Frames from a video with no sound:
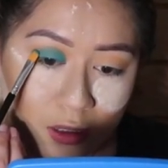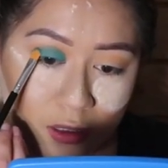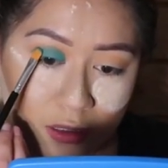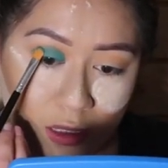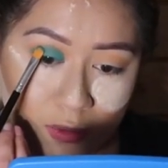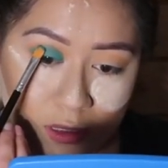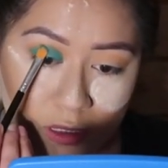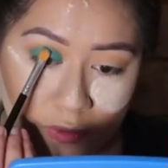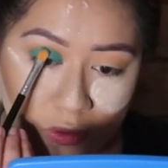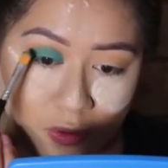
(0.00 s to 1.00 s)
because obviously
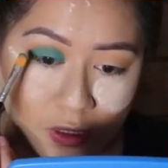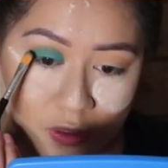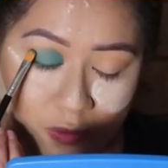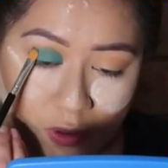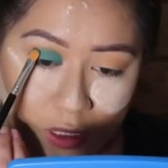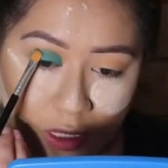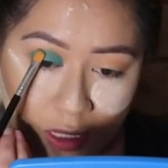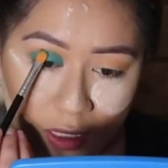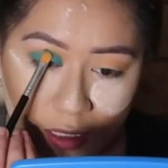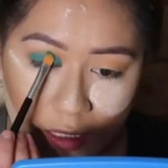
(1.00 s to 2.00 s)
if you're doing a smoky
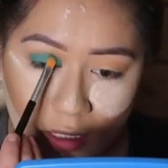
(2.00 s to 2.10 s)
eye,